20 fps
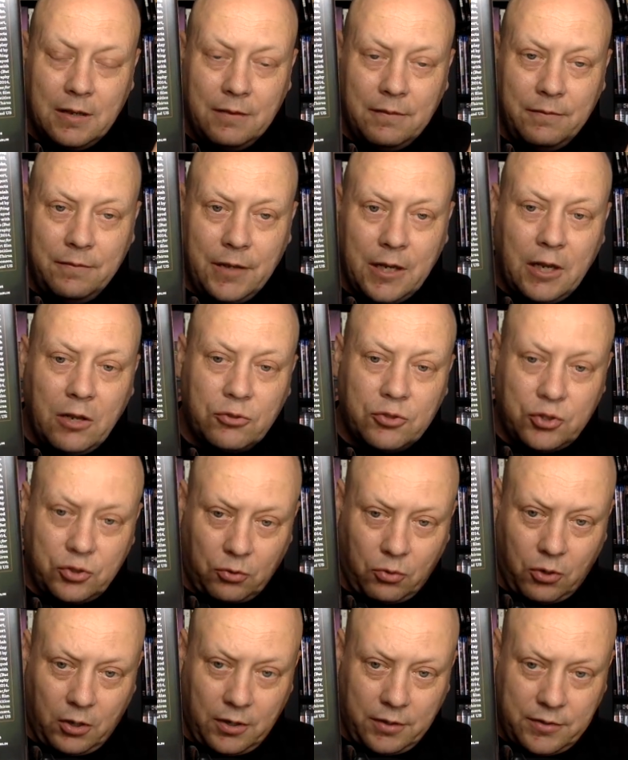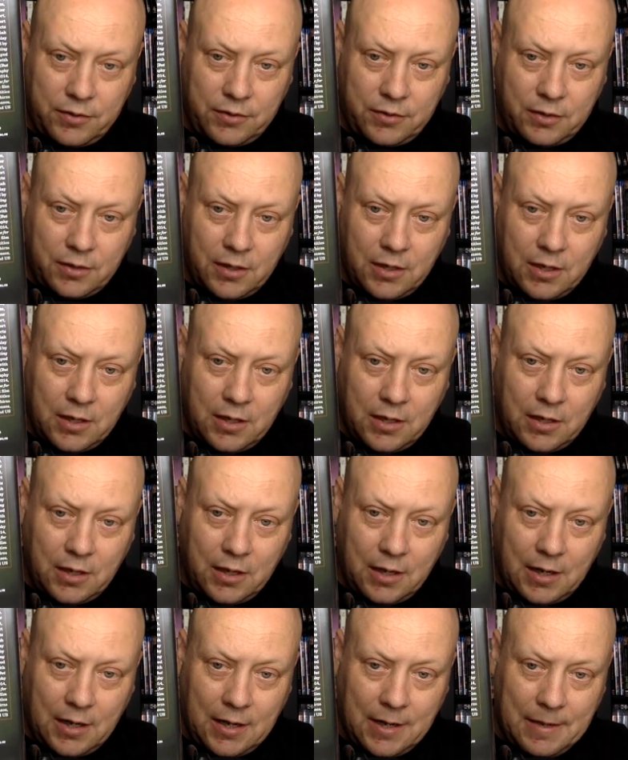video shorts.
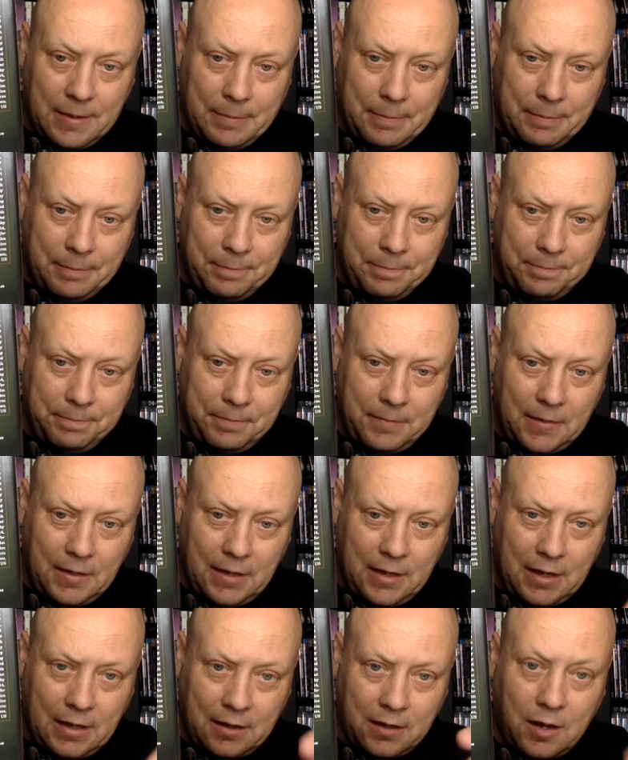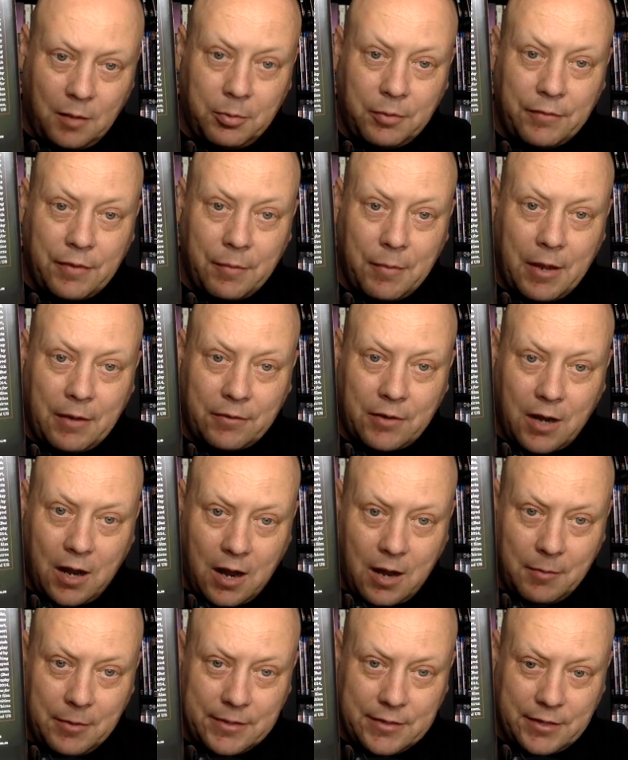And a couple of them have
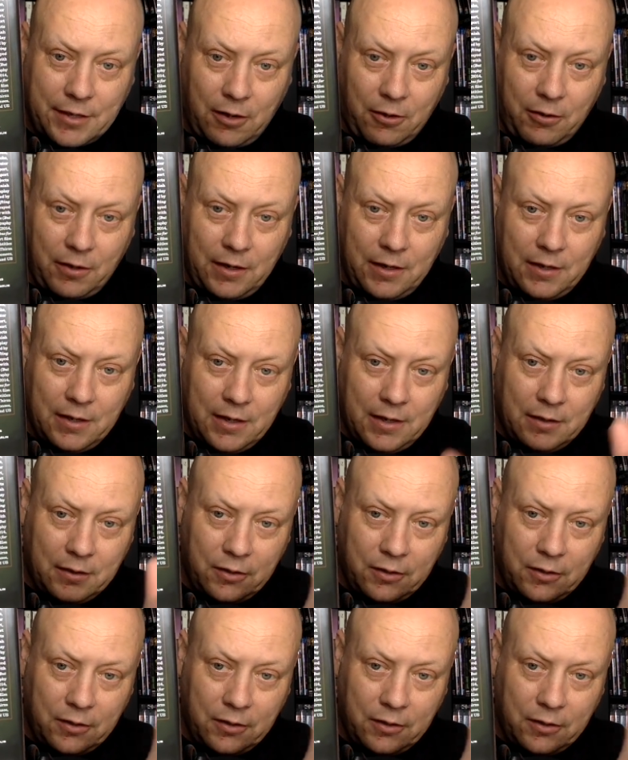commentary.